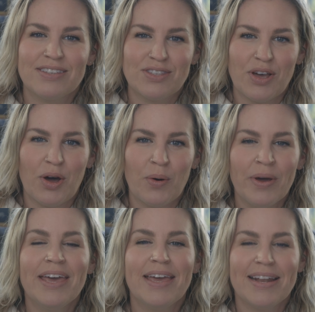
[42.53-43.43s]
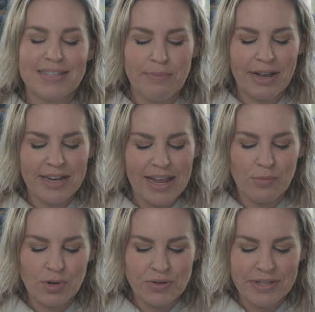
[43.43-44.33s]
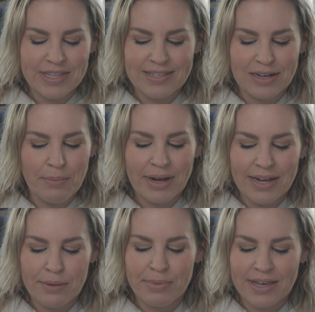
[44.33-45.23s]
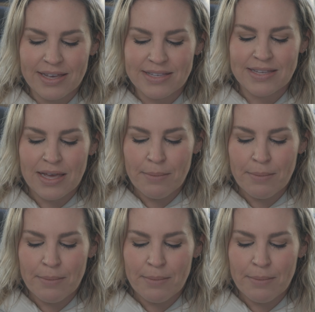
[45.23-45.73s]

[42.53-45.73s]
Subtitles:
So it is a Monday and we're doing this on a Monday because